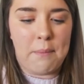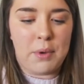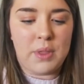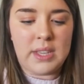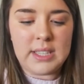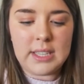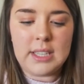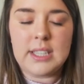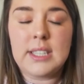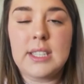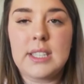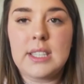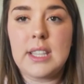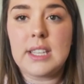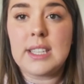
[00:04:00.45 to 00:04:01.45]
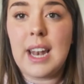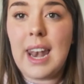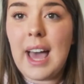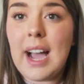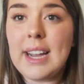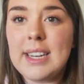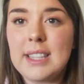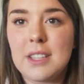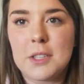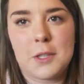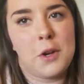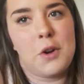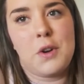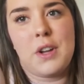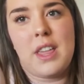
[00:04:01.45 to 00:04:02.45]
But there's a line in the
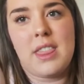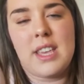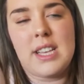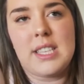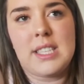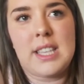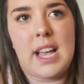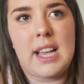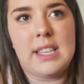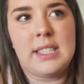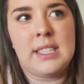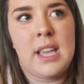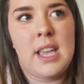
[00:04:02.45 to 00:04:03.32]
song that says,